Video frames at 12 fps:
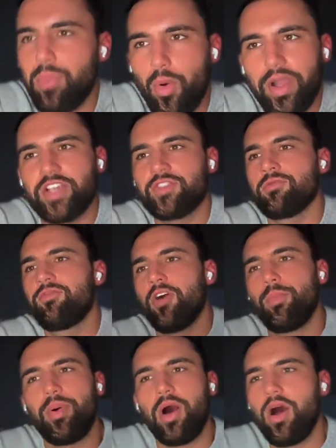Used to have the
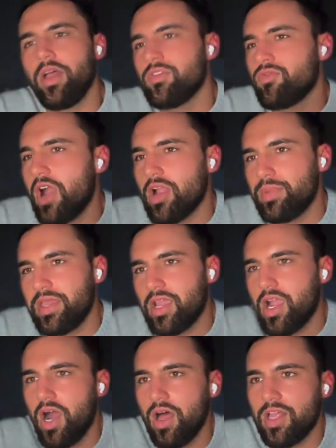boys from football and
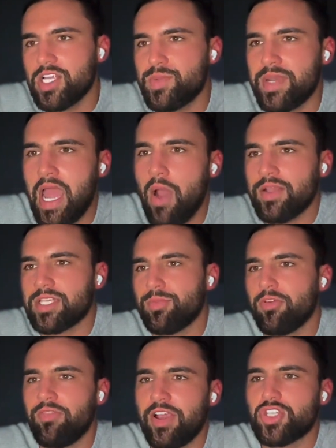rugby in college, but
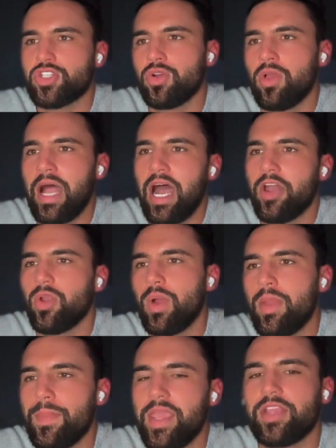now as a professional,
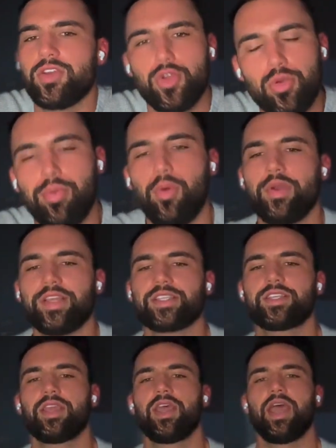how do I make new
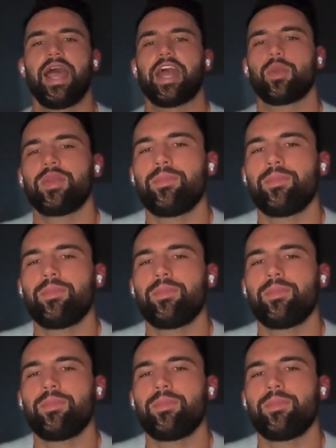boys?